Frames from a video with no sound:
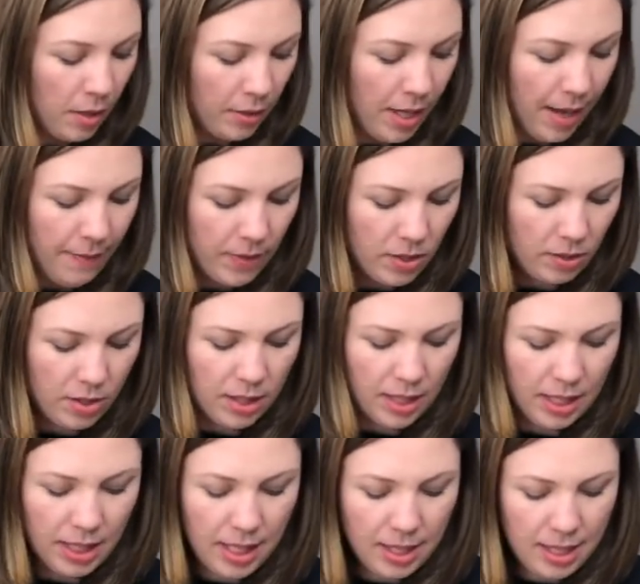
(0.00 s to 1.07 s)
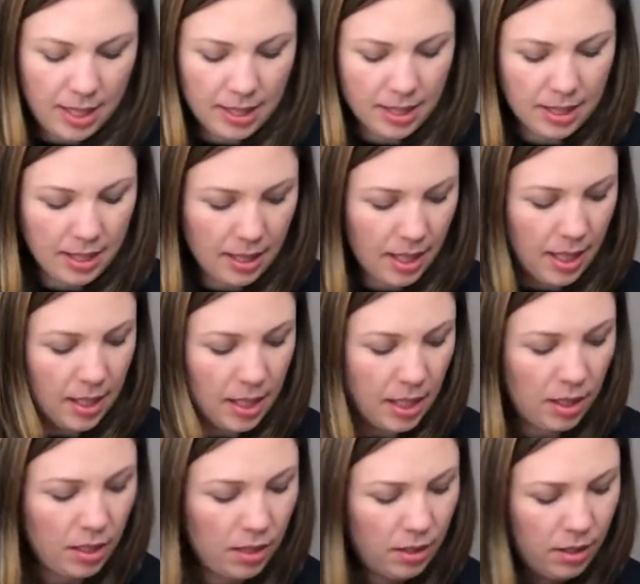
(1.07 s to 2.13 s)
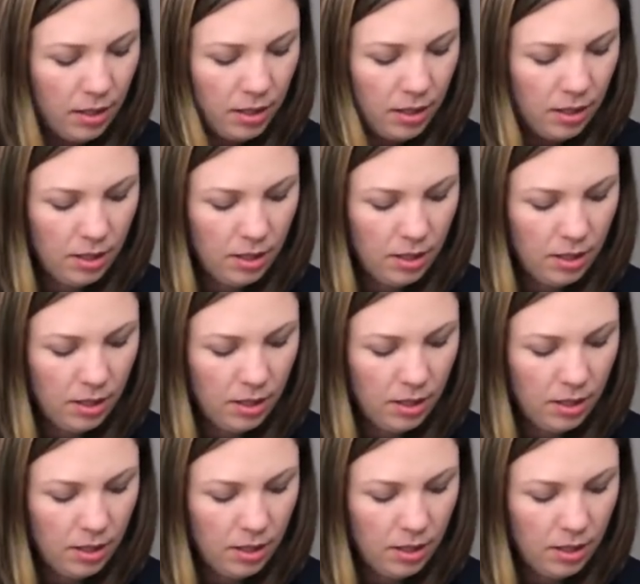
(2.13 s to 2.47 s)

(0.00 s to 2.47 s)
Okay, so I'm just going to get these in here.